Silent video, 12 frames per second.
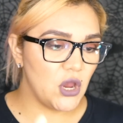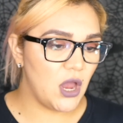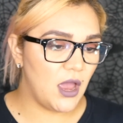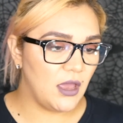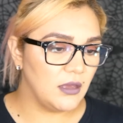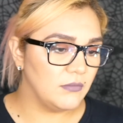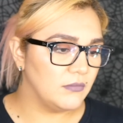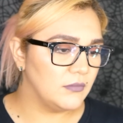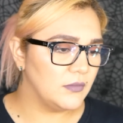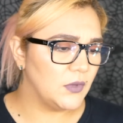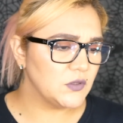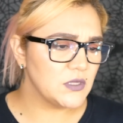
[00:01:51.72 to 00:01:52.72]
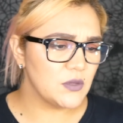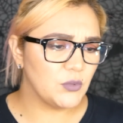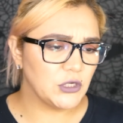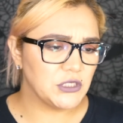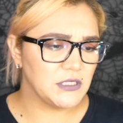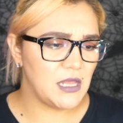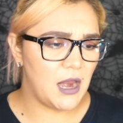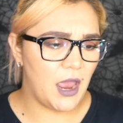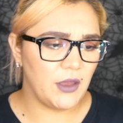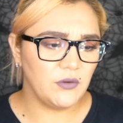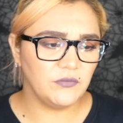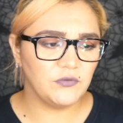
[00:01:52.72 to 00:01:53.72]
Most of the brushes that
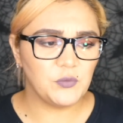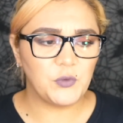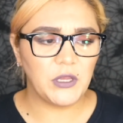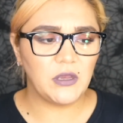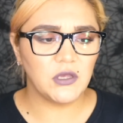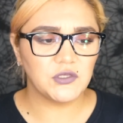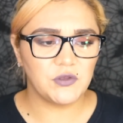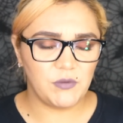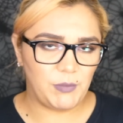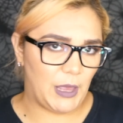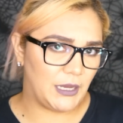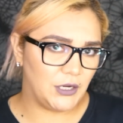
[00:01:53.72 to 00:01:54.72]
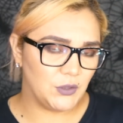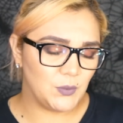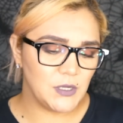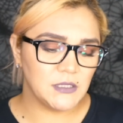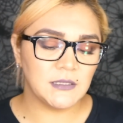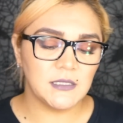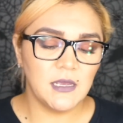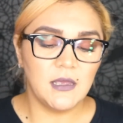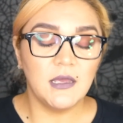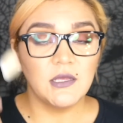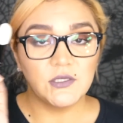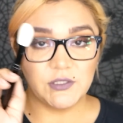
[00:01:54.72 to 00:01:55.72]
I own from Wayne Goss are the black-haired ones.
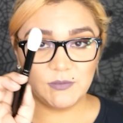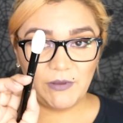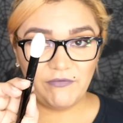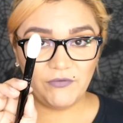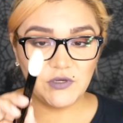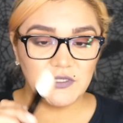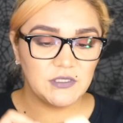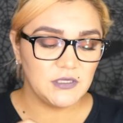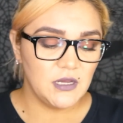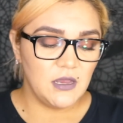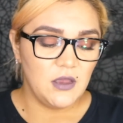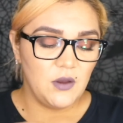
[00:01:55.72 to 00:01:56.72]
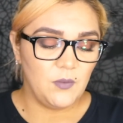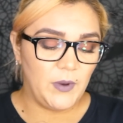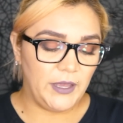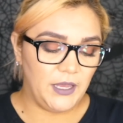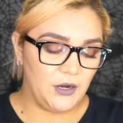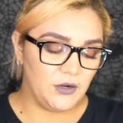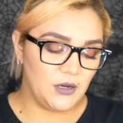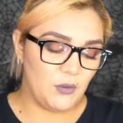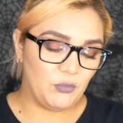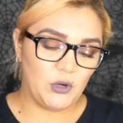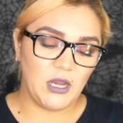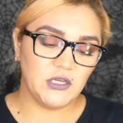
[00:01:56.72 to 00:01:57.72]
This is my first white-haired
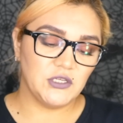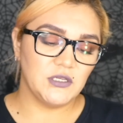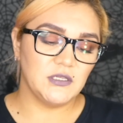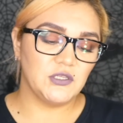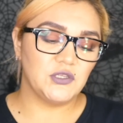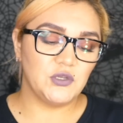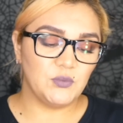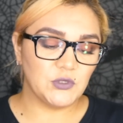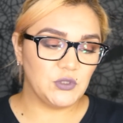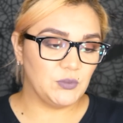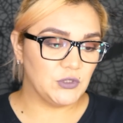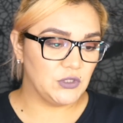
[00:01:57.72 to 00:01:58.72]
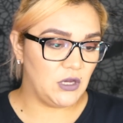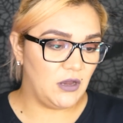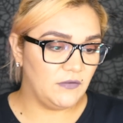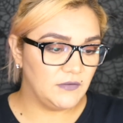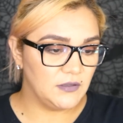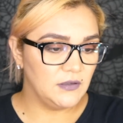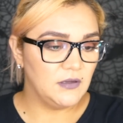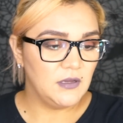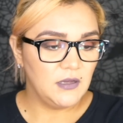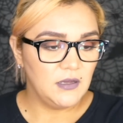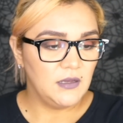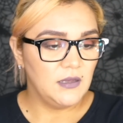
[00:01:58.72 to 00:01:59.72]
brush. It's super soft.
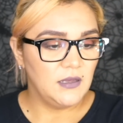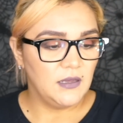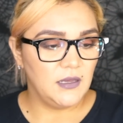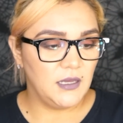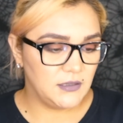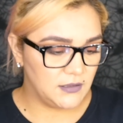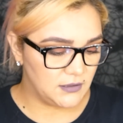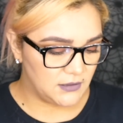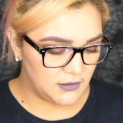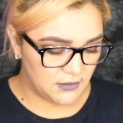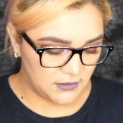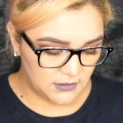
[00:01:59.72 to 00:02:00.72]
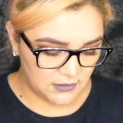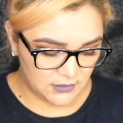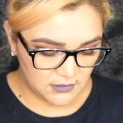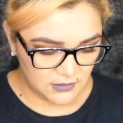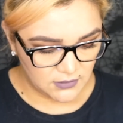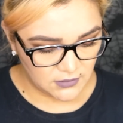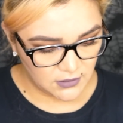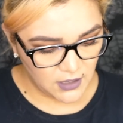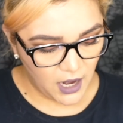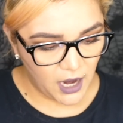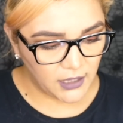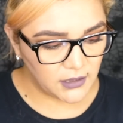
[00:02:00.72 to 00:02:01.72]

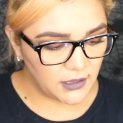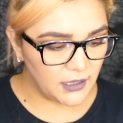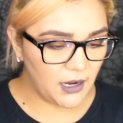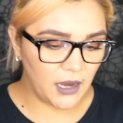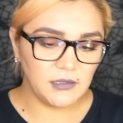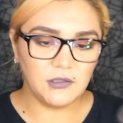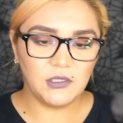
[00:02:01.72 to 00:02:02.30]
It kind of